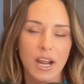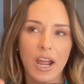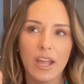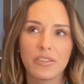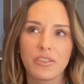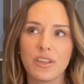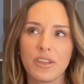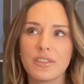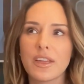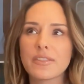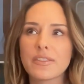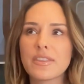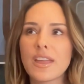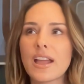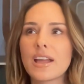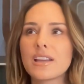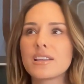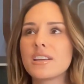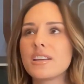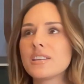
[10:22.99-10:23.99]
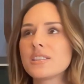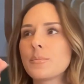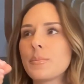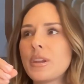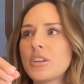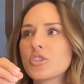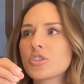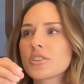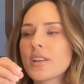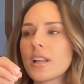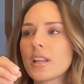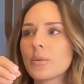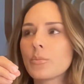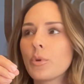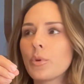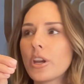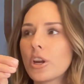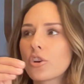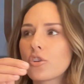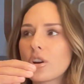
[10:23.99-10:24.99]
I think that that is a major selling
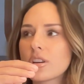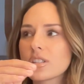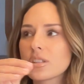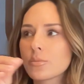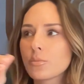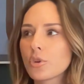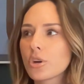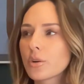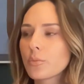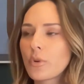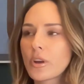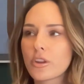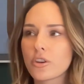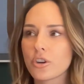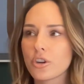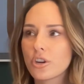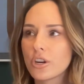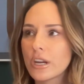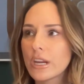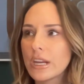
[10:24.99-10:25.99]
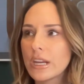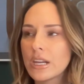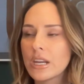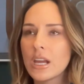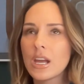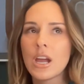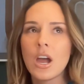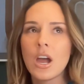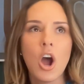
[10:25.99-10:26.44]
point across the board, whether you're in